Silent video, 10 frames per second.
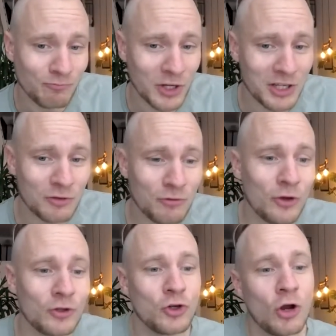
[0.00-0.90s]
And his
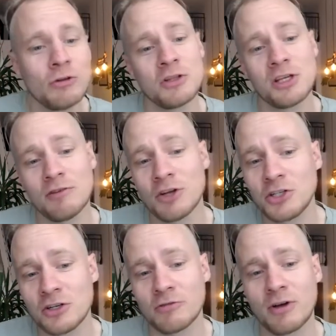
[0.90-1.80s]
first novel, The
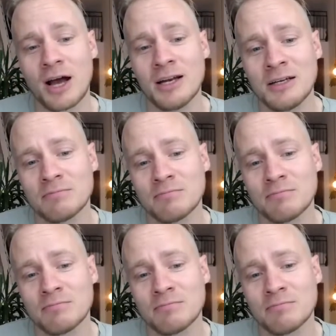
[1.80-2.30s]
Invention of Anna,